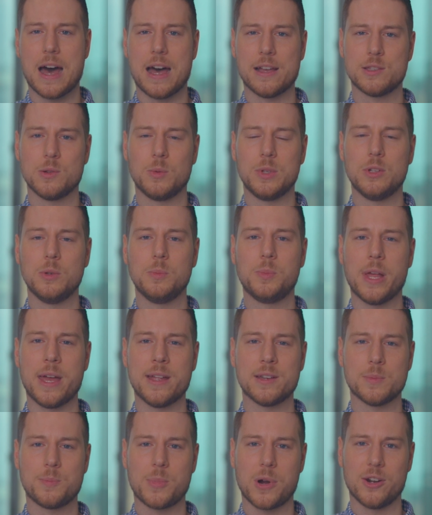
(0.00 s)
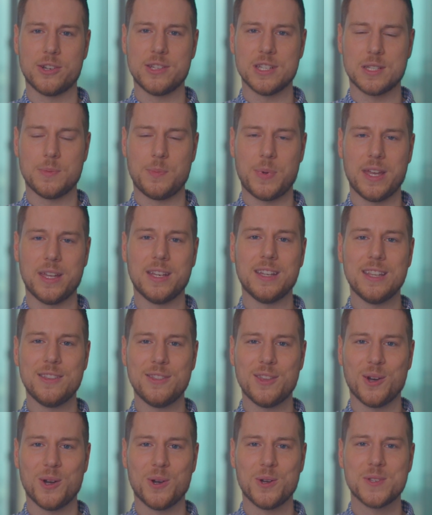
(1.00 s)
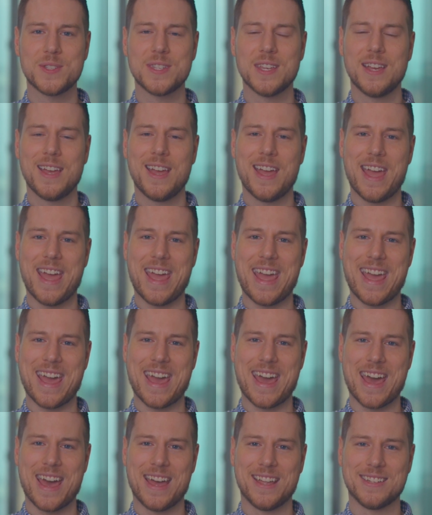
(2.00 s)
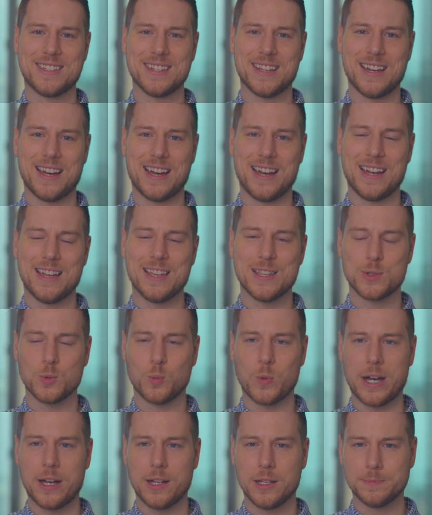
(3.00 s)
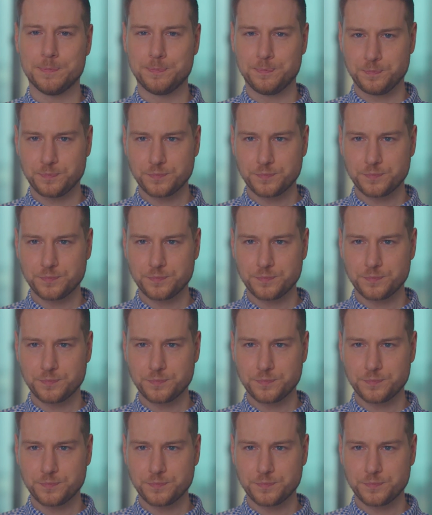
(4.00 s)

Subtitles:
So we do plan to participate in those. And as well,